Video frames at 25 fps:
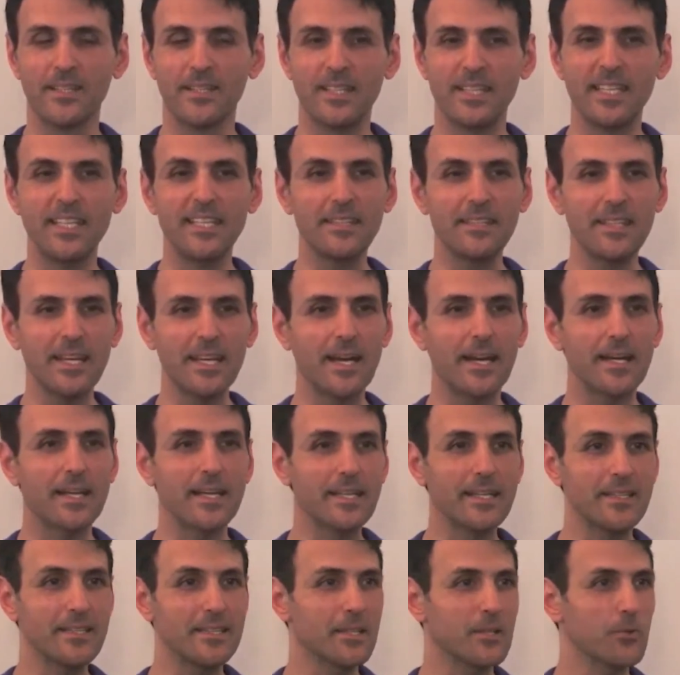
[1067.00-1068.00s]

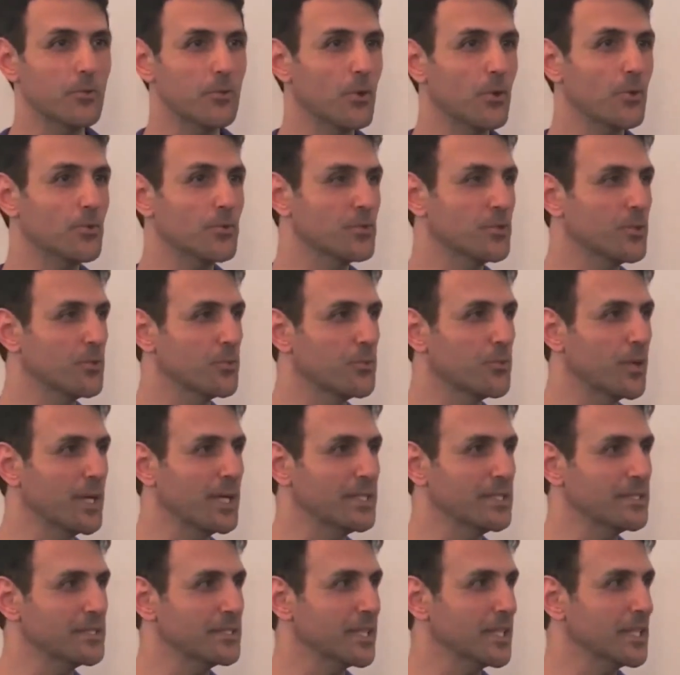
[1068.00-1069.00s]
on the
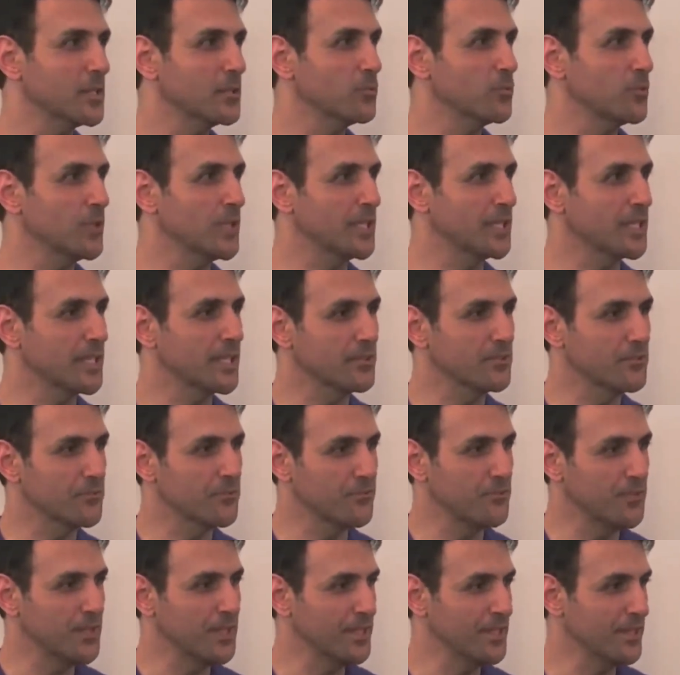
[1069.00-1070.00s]
right side, we can
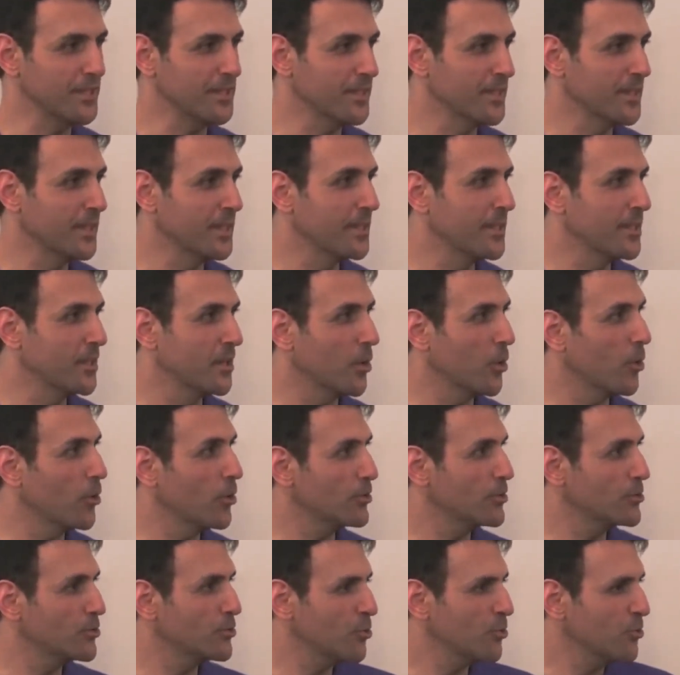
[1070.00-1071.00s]
feel
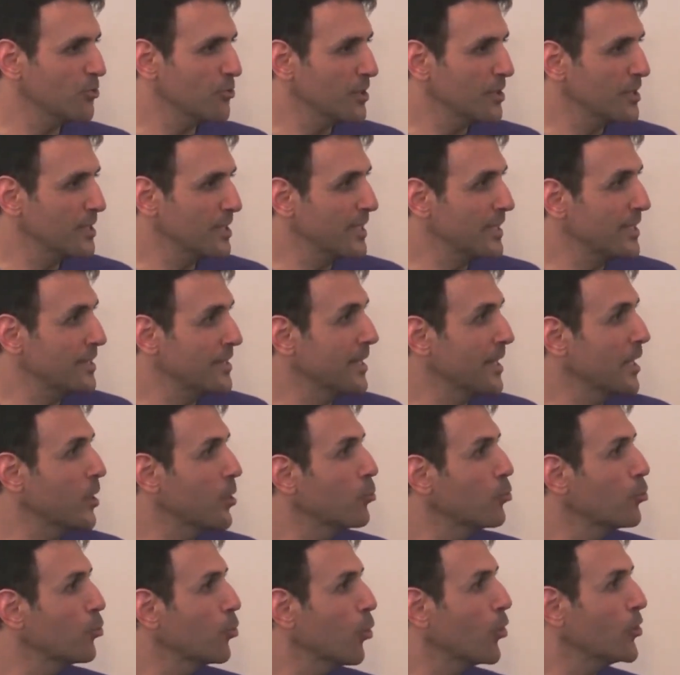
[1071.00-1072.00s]
also the
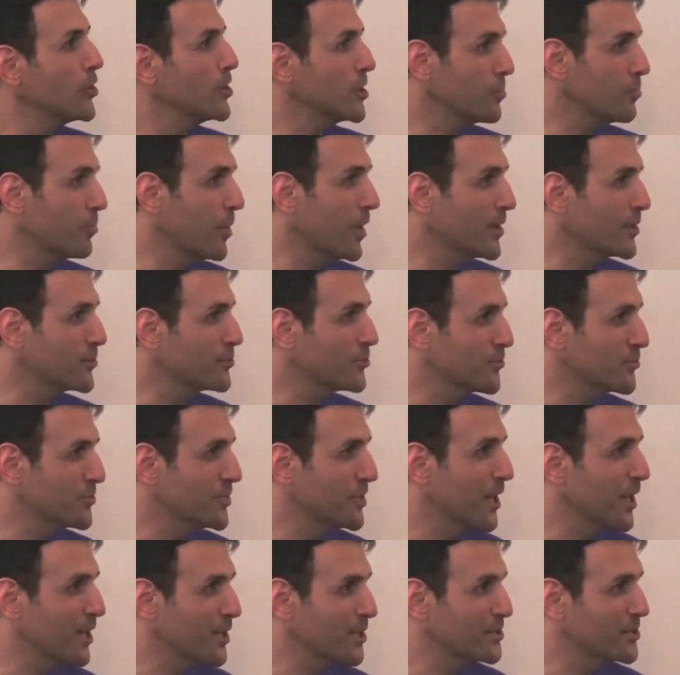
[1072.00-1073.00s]
heroic part of
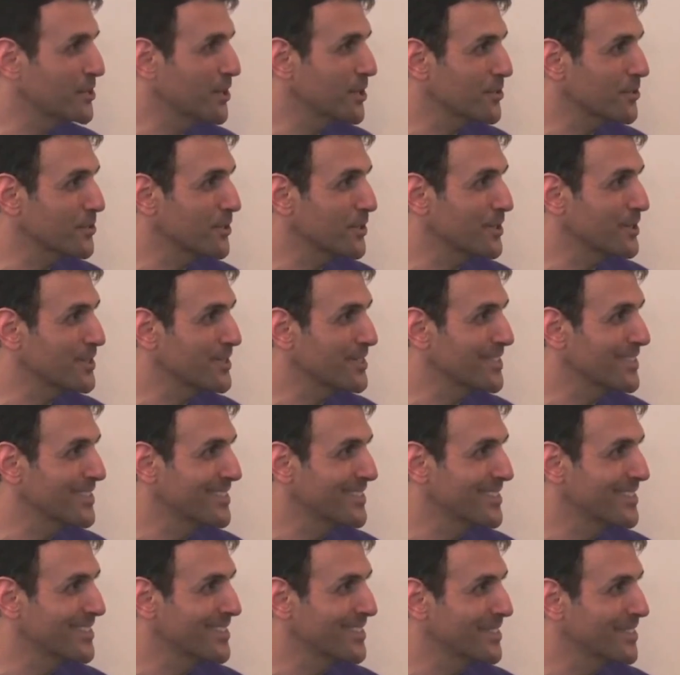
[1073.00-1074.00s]
the heart chakra.
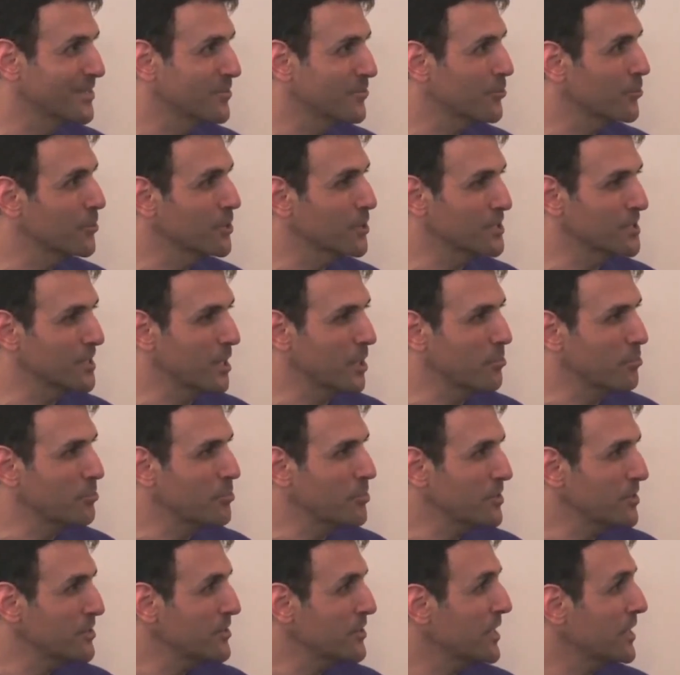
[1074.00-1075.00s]
For
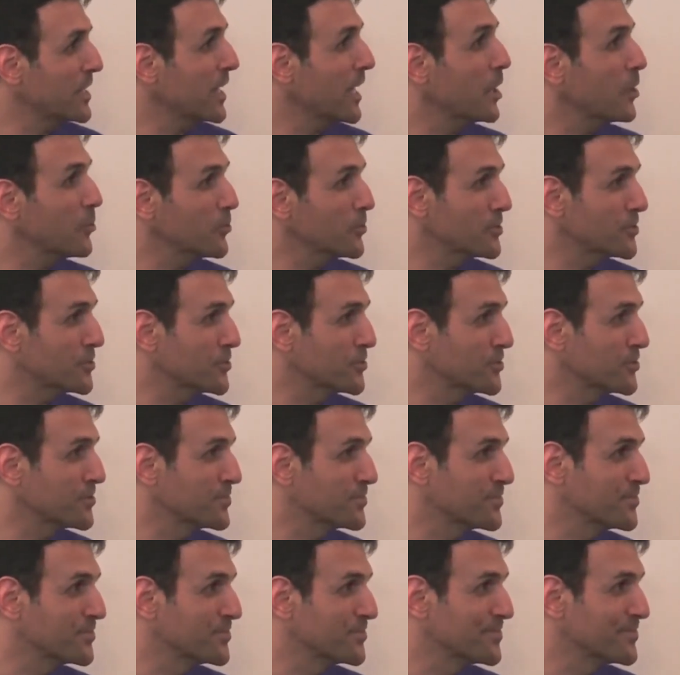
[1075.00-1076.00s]
example, the courage,
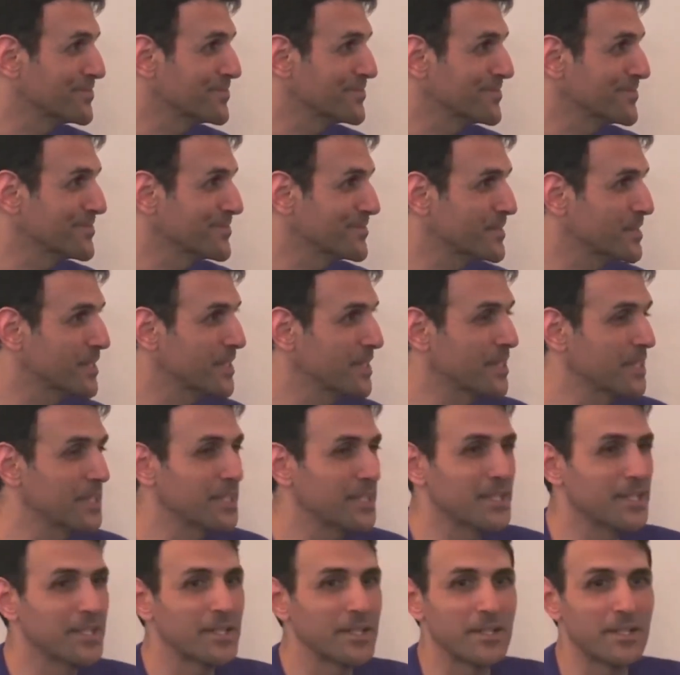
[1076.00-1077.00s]

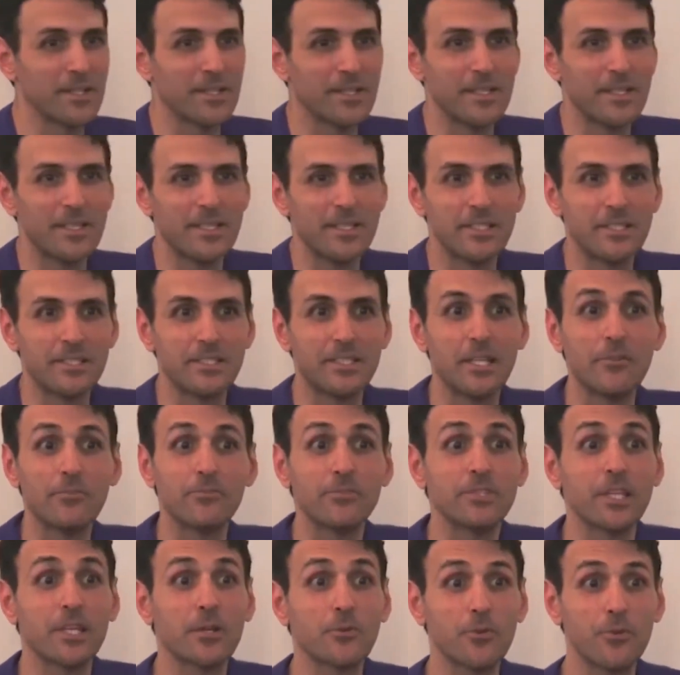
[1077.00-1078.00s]
the
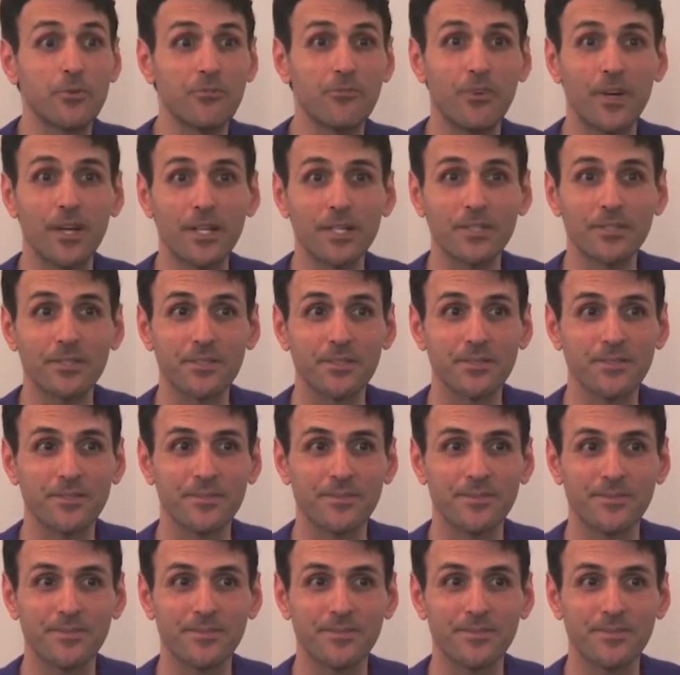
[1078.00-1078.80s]
self-sacrifice,